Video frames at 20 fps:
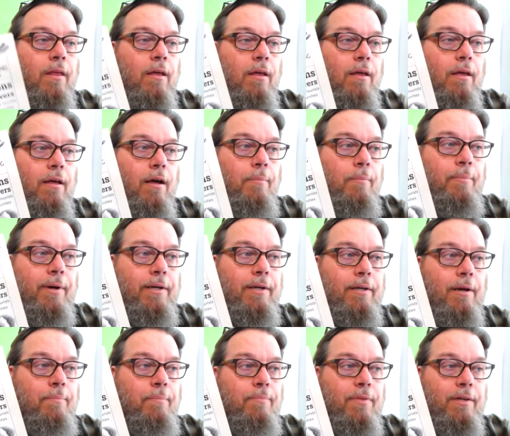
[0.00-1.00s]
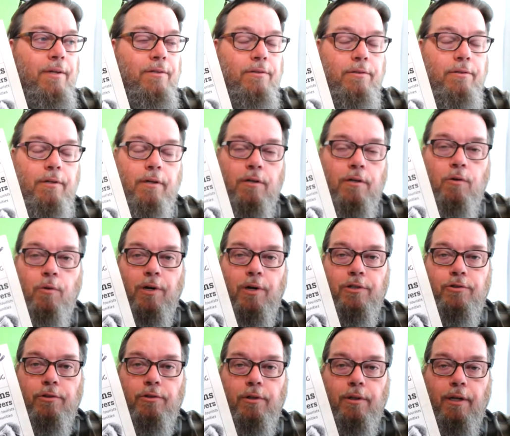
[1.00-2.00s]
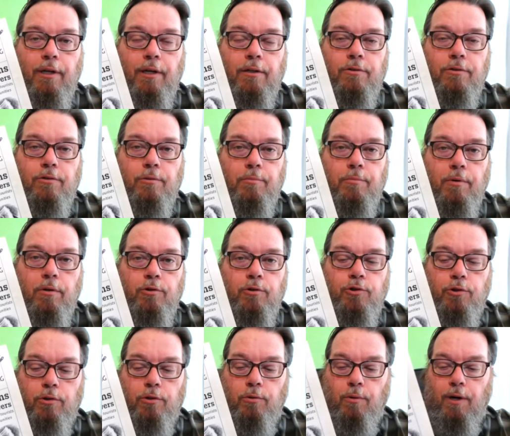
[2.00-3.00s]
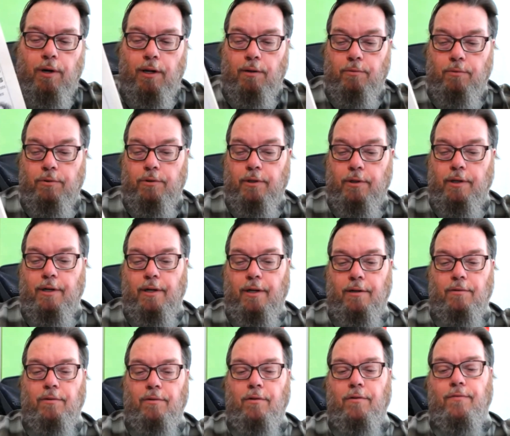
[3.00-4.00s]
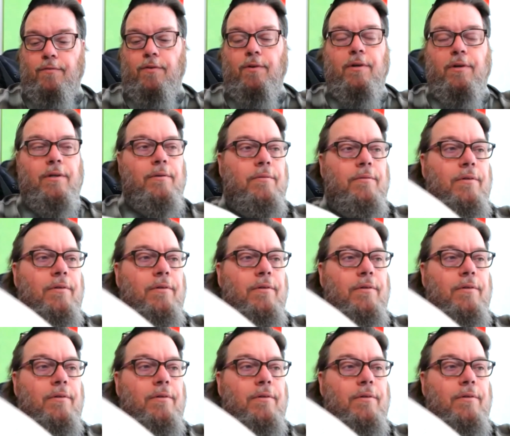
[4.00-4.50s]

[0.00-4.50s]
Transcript: I picked up this uh, question and answer brochure while I was there. I don't know if you can